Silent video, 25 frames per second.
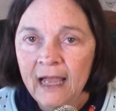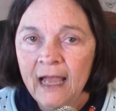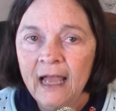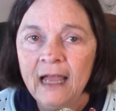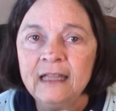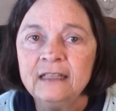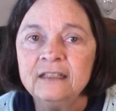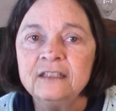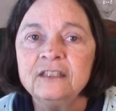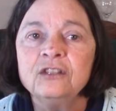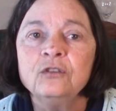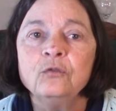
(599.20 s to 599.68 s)

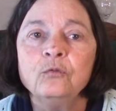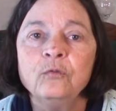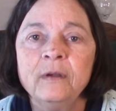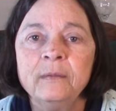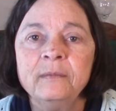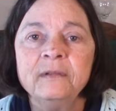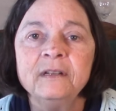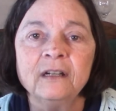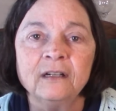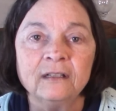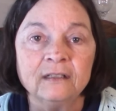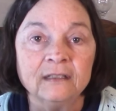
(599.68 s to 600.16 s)
As the
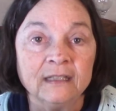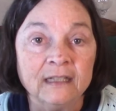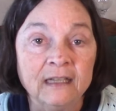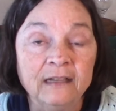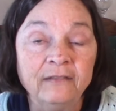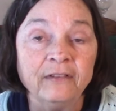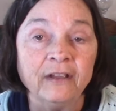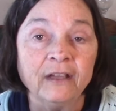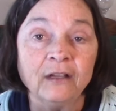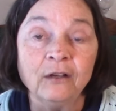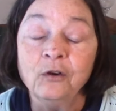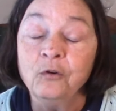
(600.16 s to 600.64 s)
women are
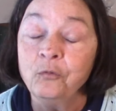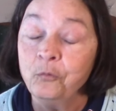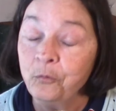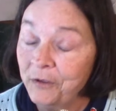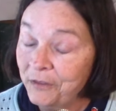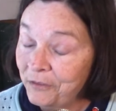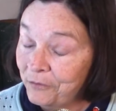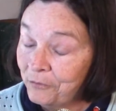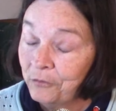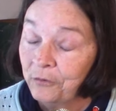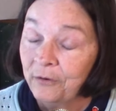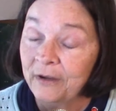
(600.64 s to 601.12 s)
leaving
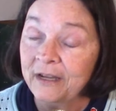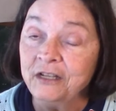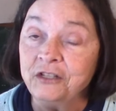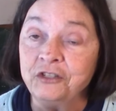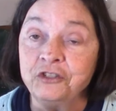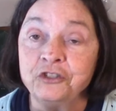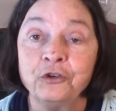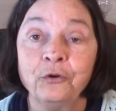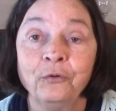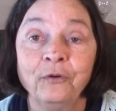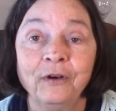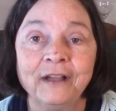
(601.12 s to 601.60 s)
with great
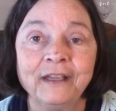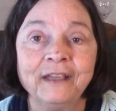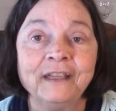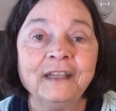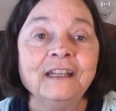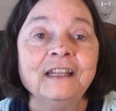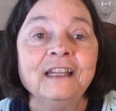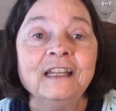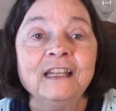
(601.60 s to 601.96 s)
joy,